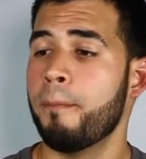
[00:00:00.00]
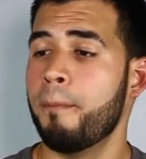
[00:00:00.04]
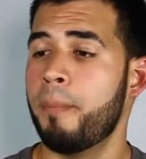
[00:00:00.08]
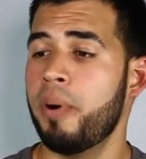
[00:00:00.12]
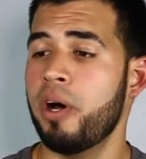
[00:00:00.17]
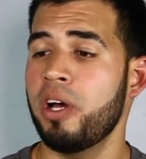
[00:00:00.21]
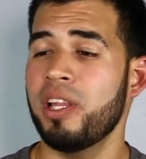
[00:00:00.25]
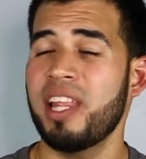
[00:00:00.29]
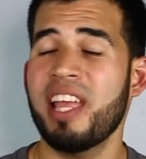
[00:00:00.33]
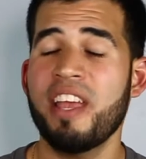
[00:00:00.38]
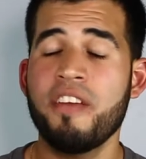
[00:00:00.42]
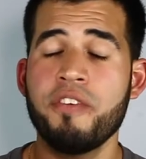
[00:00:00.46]

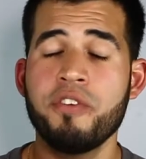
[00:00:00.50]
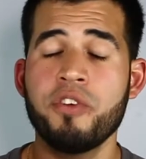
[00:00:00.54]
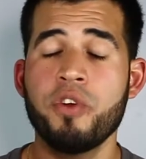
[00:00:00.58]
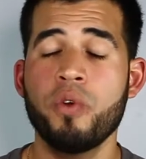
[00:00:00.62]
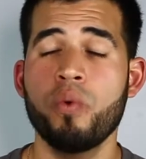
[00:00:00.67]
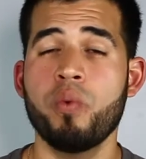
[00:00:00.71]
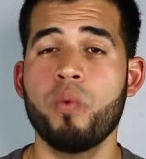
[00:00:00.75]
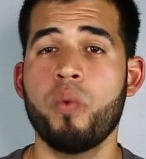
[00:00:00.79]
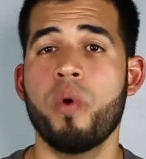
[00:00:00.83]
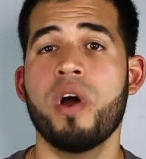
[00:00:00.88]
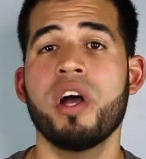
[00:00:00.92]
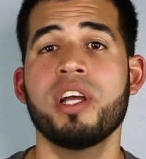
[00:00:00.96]
But if
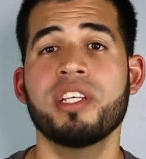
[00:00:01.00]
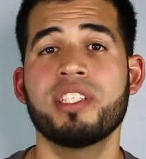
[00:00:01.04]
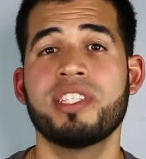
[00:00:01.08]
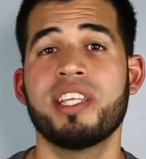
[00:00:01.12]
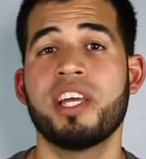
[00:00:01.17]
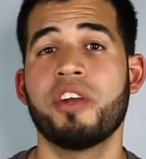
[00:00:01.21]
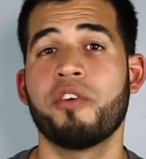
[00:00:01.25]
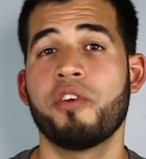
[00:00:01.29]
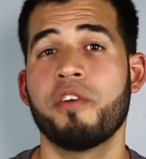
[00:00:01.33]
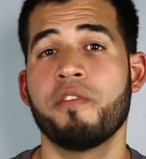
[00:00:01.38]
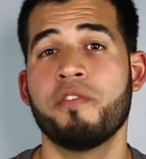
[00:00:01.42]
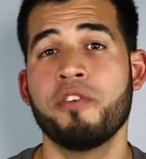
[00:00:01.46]
you watch
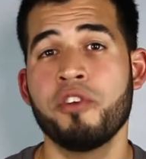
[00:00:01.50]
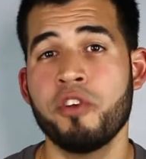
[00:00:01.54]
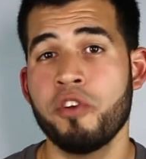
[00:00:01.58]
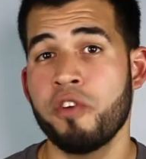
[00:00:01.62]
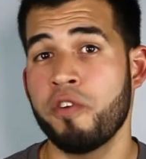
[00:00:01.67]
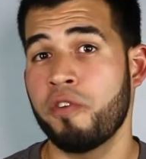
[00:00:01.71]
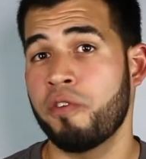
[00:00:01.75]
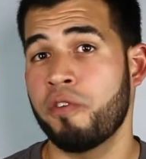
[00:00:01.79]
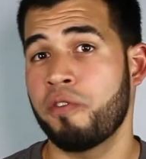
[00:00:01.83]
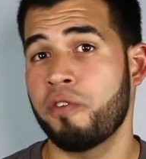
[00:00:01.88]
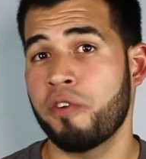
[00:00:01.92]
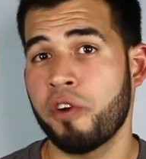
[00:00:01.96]
the
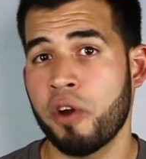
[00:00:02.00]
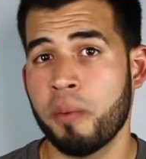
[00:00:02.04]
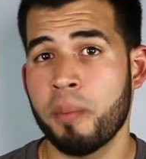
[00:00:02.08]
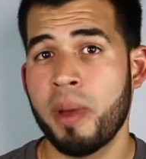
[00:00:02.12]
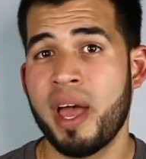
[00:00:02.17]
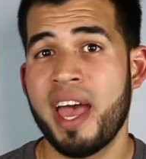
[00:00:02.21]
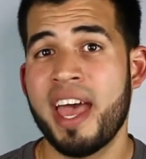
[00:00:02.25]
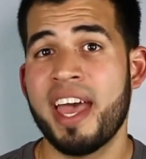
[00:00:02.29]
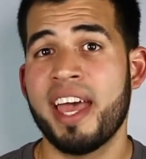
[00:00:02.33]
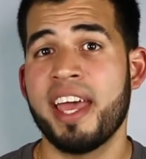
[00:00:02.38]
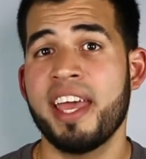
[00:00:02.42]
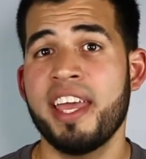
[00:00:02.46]
review from
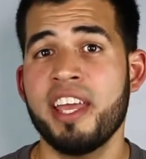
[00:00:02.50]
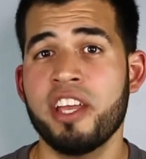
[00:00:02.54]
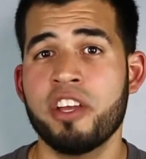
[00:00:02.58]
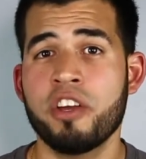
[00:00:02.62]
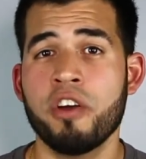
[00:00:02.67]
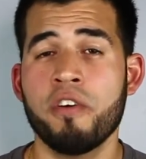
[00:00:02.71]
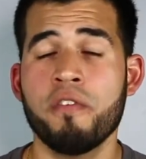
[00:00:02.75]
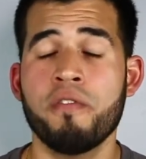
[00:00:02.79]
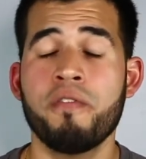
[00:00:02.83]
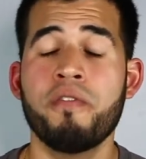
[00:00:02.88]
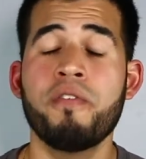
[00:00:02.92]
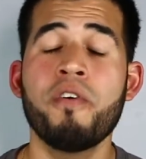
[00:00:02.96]

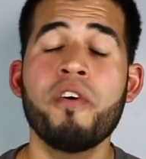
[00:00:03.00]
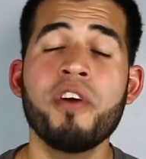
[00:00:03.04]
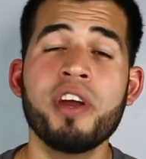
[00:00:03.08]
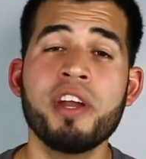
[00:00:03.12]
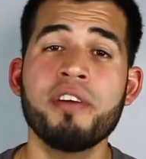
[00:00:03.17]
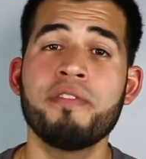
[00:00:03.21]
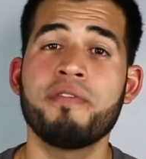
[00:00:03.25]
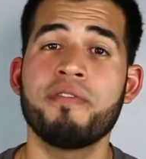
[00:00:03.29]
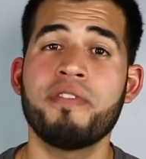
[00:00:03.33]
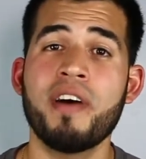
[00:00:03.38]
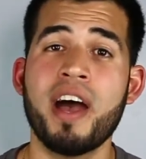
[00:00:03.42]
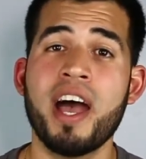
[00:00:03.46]

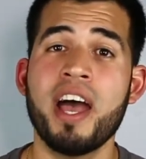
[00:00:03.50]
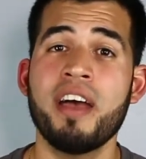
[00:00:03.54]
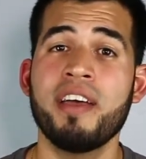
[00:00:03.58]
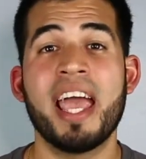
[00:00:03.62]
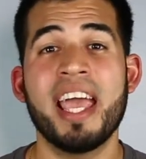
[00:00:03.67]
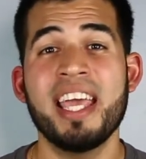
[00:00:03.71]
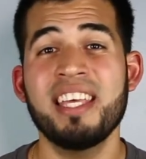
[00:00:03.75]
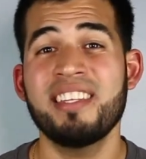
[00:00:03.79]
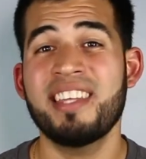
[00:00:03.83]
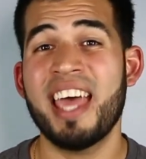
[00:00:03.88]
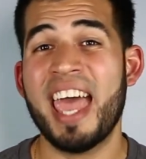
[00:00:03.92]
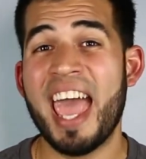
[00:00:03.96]
Hiccup45,
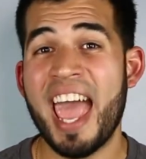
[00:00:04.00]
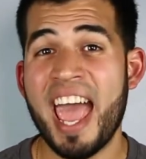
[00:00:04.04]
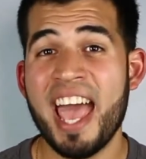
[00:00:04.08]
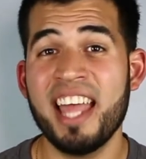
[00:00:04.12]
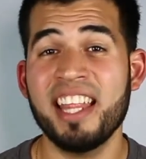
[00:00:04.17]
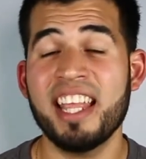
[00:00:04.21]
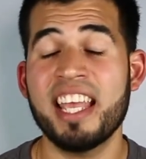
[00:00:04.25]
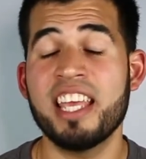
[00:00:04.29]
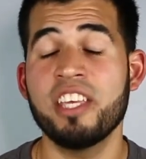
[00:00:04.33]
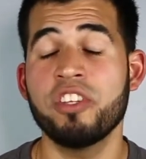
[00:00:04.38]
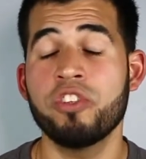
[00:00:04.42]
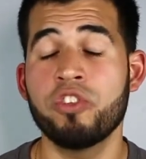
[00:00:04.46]
his
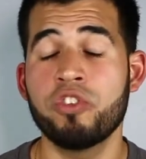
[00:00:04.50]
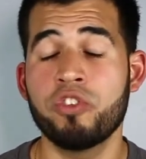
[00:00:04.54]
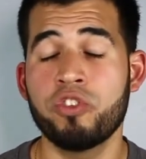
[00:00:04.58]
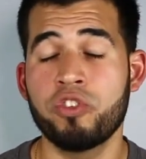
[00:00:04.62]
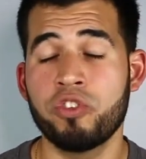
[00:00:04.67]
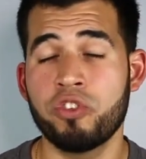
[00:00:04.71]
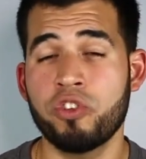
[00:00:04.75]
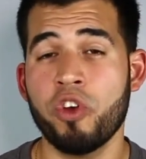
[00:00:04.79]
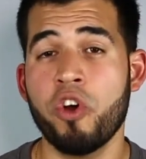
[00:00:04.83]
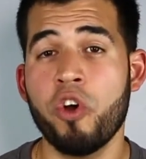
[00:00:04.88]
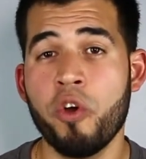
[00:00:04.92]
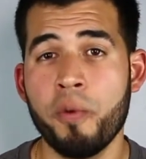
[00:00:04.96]
hand is
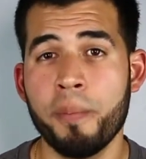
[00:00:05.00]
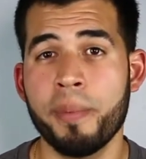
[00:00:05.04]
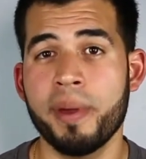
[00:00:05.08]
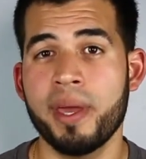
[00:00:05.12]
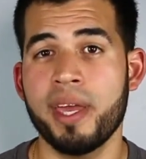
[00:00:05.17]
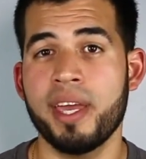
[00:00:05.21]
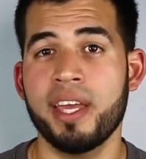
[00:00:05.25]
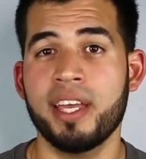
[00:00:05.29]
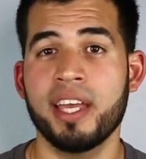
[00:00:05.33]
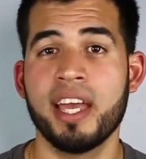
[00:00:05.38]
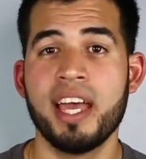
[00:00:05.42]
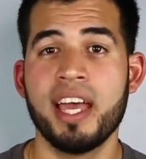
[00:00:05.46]
so big